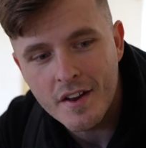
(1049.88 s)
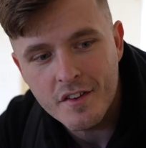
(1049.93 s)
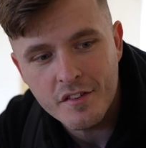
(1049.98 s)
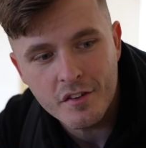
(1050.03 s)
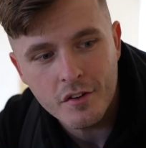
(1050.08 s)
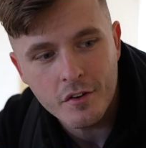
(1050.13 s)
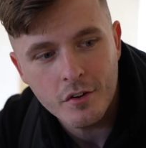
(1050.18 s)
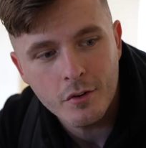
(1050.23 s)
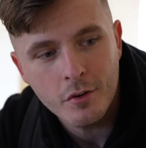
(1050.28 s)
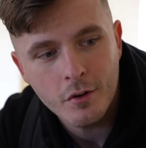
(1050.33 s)

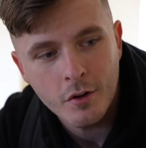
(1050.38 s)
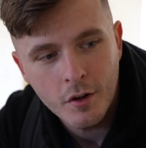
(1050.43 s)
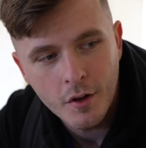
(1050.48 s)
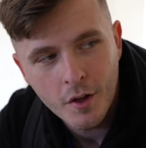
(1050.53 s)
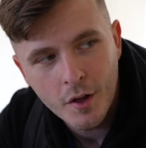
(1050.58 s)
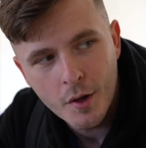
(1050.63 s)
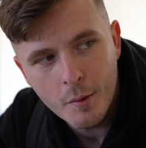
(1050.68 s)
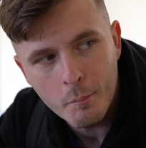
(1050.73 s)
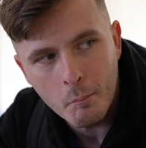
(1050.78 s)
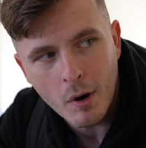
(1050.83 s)
into
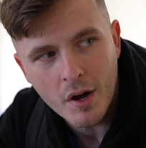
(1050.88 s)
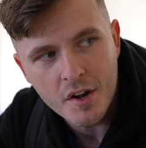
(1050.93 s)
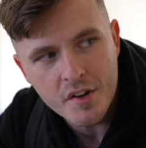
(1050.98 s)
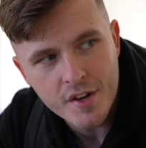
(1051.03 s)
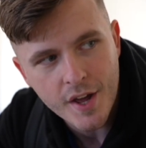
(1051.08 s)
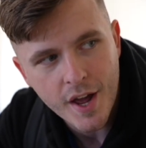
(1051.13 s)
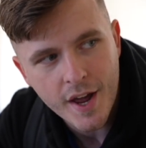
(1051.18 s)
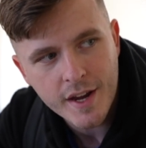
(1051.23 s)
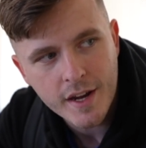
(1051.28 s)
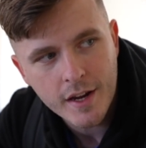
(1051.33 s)
my
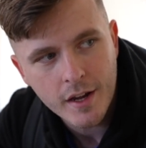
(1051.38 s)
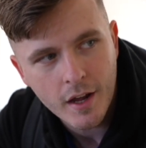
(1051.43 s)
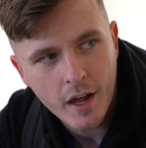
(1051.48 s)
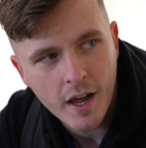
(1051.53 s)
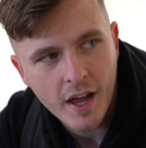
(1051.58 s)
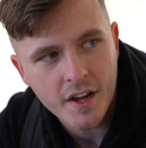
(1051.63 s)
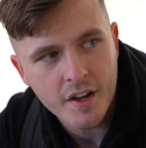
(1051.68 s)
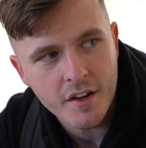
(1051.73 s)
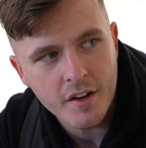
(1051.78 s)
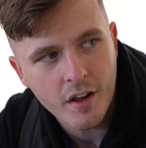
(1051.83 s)
day
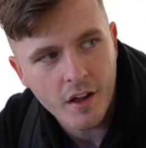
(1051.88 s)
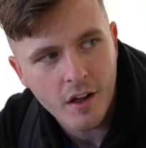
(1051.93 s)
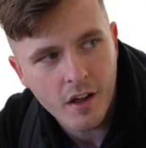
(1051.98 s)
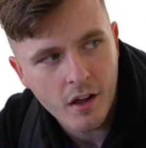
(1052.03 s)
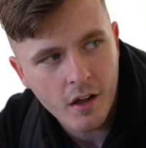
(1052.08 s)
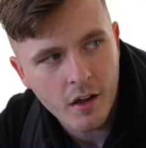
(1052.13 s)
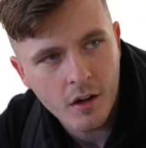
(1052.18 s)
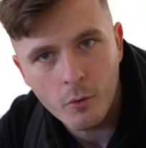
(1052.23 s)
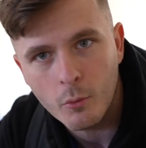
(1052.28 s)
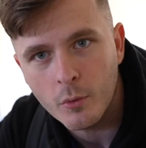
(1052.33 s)
and
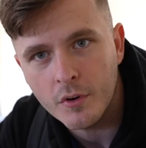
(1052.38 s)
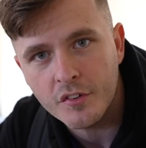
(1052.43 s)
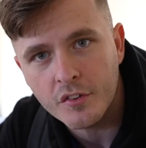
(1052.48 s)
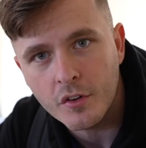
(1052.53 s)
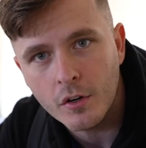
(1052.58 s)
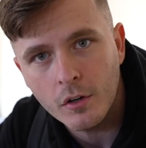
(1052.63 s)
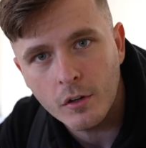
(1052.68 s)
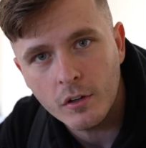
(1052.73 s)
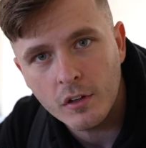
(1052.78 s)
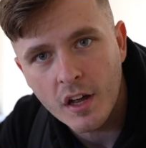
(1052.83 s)
uh, what it's
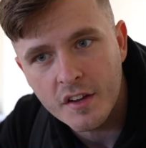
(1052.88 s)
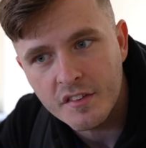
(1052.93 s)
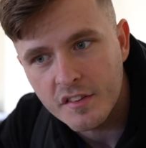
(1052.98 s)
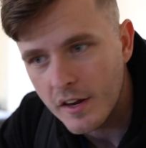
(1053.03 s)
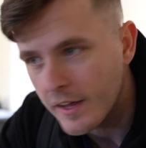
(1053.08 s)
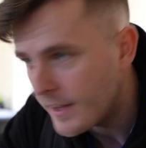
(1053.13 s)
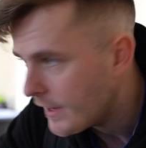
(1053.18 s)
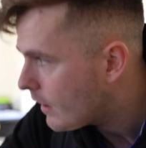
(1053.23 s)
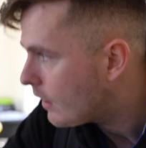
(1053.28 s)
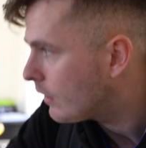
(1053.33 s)
gonna look like
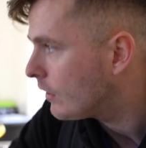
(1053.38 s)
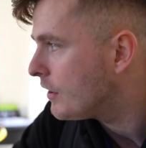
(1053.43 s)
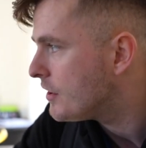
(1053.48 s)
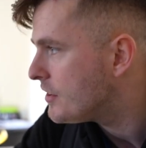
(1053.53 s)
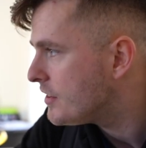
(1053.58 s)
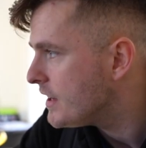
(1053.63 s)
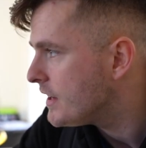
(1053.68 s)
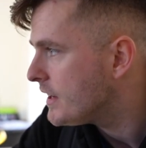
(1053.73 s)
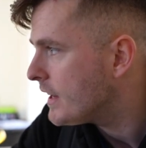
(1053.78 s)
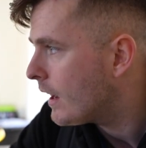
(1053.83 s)
today. I'm gonna
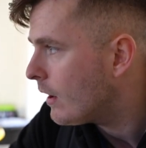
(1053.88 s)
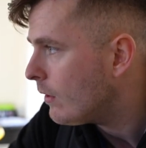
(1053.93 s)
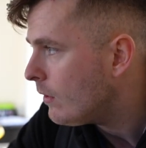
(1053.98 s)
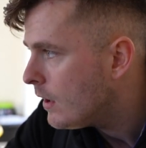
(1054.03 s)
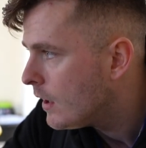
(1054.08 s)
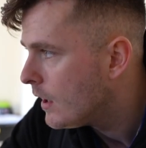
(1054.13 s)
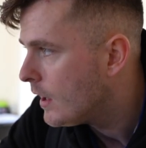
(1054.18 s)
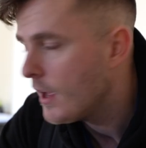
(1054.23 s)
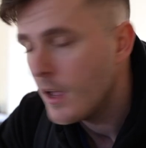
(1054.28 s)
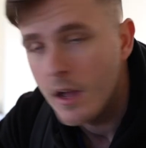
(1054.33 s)
sit
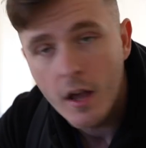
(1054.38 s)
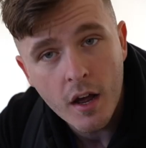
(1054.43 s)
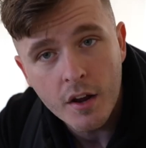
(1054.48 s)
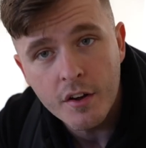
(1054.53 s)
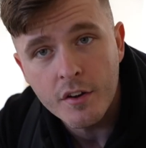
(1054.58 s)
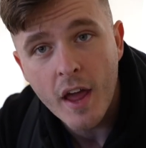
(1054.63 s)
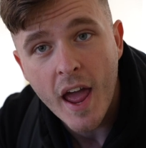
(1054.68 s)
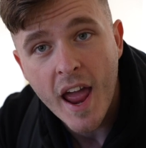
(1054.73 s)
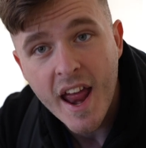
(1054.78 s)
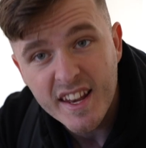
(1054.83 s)
down
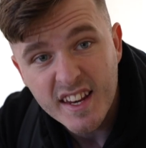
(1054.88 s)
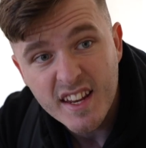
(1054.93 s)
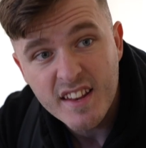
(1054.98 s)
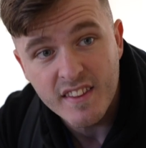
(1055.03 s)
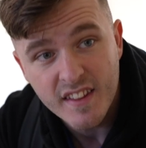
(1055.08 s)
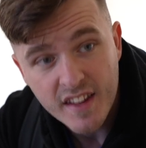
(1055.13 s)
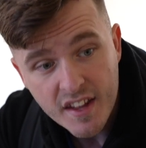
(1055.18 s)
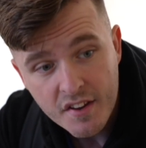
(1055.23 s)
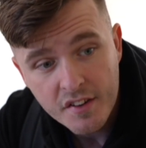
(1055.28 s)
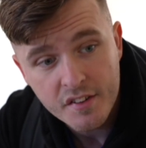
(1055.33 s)
and edit
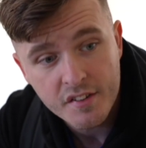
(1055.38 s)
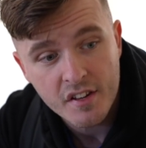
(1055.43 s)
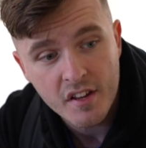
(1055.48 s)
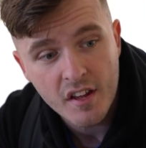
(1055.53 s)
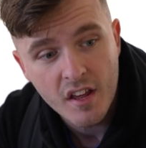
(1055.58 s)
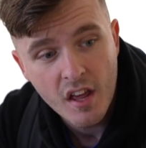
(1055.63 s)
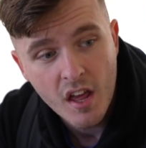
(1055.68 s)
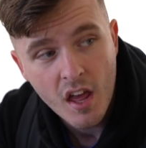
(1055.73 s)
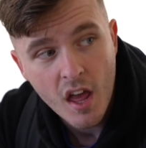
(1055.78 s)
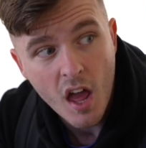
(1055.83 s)
this,
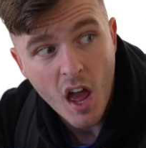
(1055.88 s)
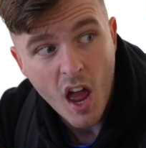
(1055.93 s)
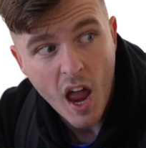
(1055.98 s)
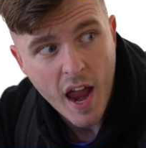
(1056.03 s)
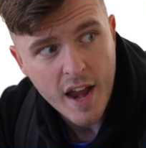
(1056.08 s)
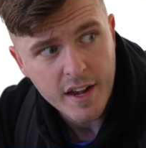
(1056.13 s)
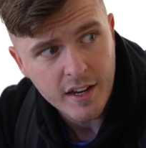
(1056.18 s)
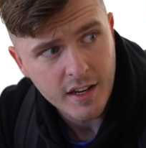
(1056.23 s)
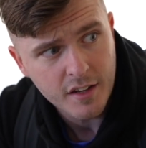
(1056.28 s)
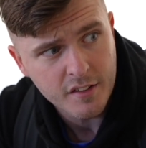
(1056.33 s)

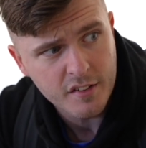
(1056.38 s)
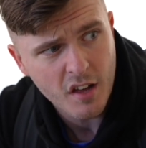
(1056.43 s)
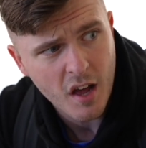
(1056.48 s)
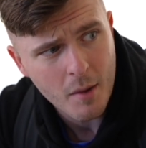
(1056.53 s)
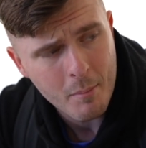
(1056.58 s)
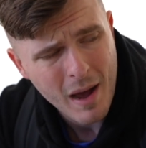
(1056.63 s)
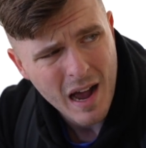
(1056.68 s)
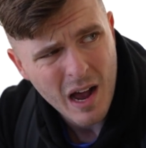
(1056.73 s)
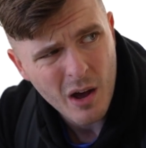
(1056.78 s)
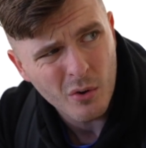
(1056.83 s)
edit
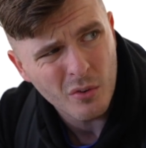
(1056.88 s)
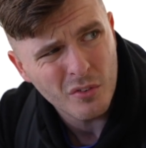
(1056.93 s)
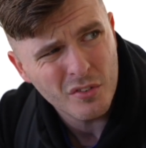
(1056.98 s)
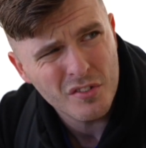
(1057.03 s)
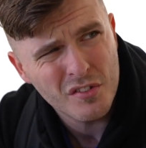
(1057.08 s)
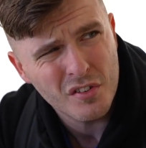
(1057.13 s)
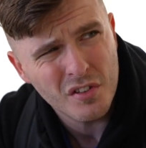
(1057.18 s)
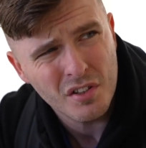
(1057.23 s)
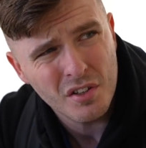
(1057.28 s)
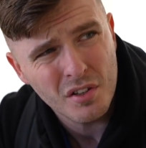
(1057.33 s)
about